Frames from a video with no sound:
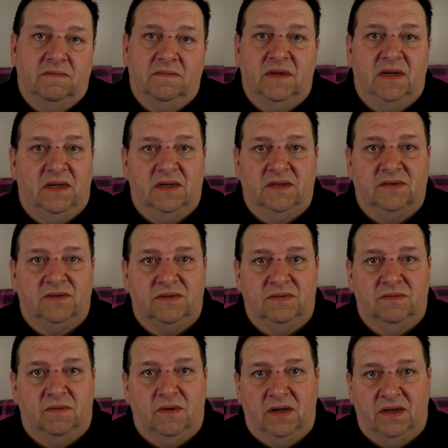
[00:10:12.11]
It is
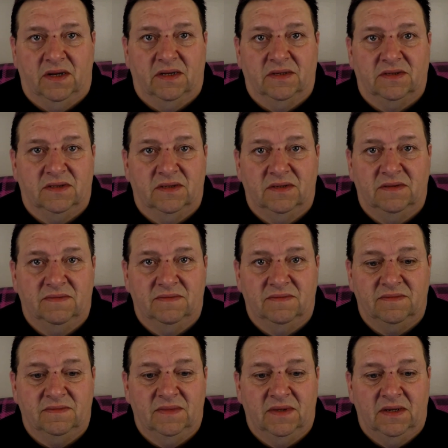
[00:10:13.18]
what it is.
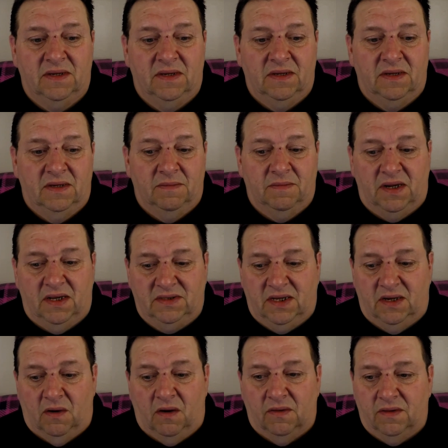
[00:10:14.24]
But I
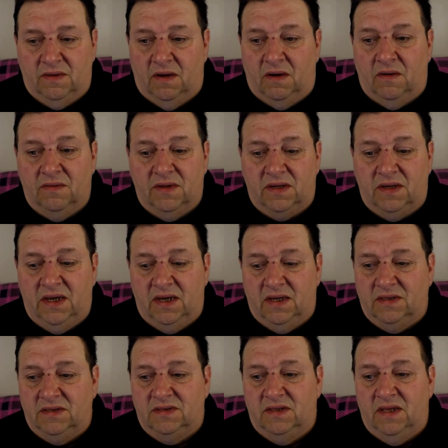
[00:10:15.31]
tell all the
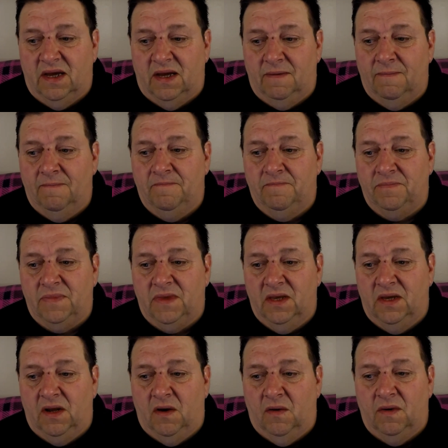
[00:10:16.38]
kids that,
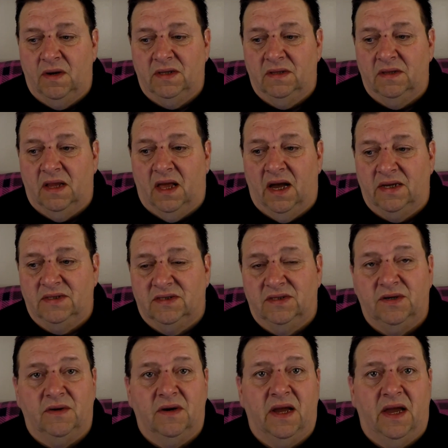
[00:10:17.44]
you know, it lies in
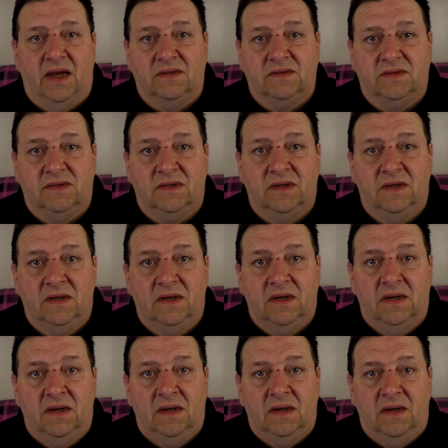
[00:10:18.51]
your hands.
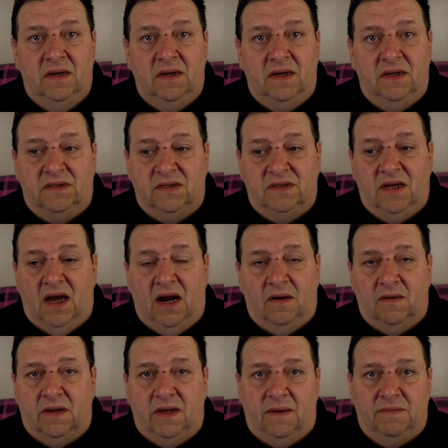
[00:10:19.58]
It's
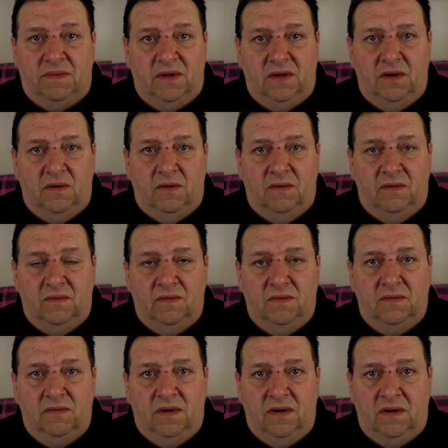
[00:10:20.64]
entirely up to you.
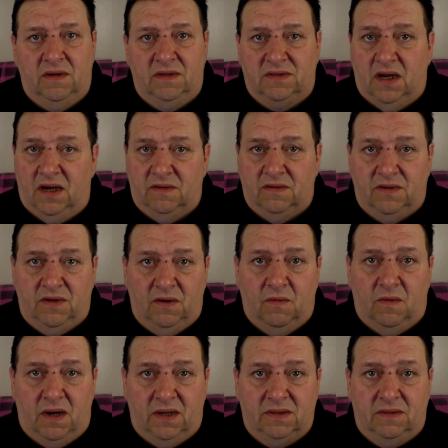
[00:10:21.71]
It's either you
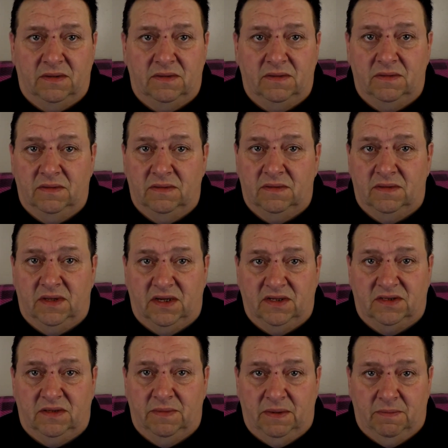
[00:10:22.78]
want
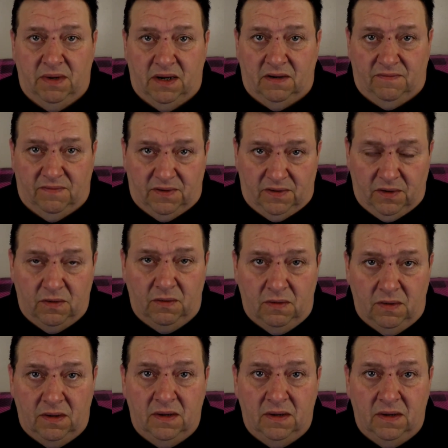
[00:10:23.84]
things to be better for you,